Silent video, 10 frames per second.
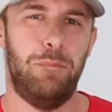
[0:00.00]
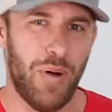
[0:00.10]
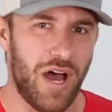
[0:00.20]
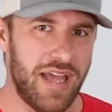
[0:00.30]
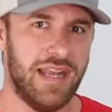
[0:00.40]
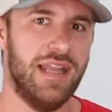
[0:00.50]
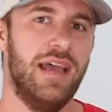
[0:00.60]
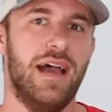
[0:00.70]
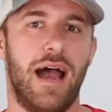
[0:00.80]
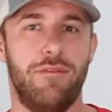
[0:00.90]
but
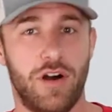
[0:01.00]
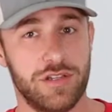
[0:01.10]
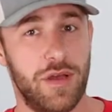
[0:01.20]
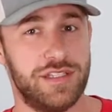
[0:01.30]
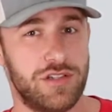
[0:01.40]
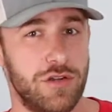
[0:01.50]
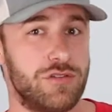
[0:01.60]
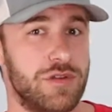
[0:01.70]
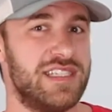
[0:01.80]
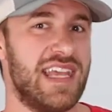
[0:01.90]
I've also had
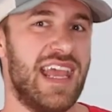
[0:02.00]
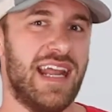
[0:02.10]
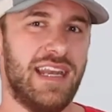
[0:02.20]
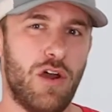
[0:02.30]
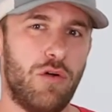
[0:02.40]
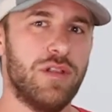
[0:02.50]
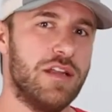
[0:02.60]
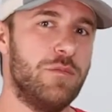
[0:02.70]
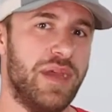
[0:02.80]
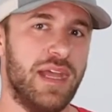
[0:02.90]
surgeries and I know a
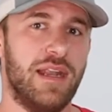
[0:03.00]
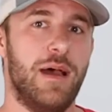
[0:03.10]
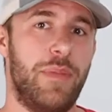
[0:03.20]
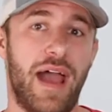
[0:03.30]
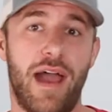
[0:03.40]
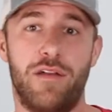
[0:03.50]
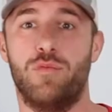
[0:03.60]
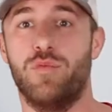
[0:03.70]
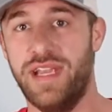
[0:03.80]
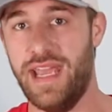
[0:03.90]
little bit about how to
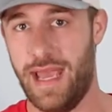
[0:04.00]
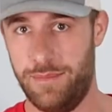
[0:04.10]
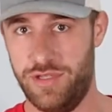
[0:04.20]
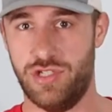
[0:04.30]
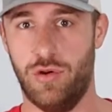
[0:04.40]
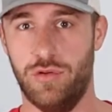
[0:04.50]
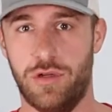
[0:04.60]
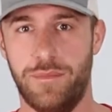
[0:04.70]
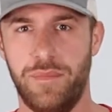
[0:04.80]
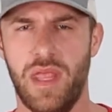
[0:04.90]
rehab the
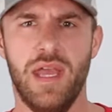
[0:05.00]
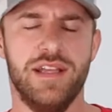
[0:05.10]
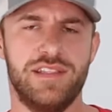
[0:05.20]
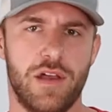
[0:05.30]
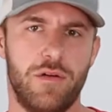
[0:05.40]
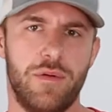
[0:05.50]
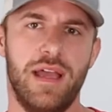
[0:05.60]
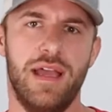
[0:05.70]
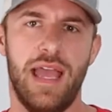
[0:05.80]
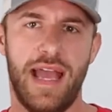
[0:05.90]
shoulder. So
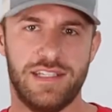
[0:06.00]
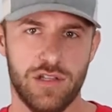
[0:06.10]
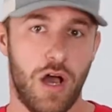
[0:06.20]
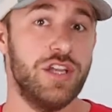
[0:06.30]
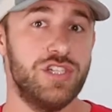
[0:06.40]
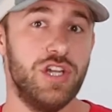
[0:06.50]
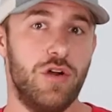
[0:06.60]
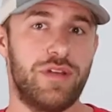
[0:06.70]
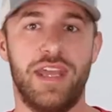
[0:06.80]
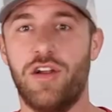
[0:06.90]
as long as you
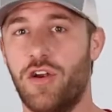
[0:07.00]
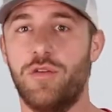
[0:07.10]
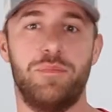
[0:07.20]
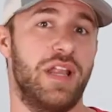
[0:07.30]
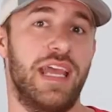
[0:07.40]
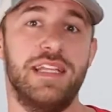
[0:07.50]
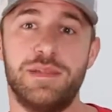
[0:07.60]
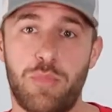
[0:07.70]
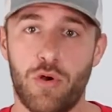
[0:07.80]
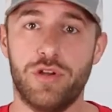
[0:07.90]
don't get hurt playing
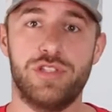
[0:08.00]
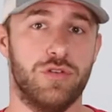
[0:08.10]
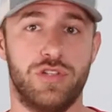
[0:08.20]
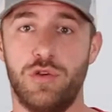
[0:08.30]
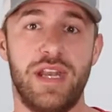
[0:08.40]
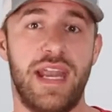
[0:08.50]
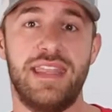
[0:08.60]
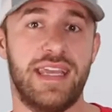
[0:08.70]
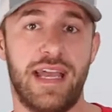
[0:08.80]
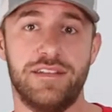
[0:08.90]
sports or doing
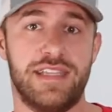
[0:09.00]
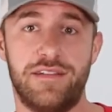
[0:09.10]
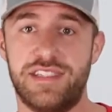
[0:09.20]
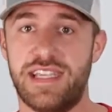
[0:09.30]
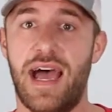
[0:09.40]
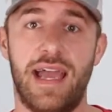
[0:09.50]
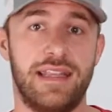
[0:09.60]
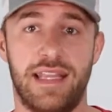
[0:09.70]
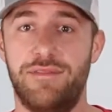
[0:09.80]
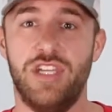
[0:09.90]
anything else
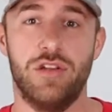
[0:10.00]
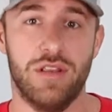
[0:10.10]
outside, living your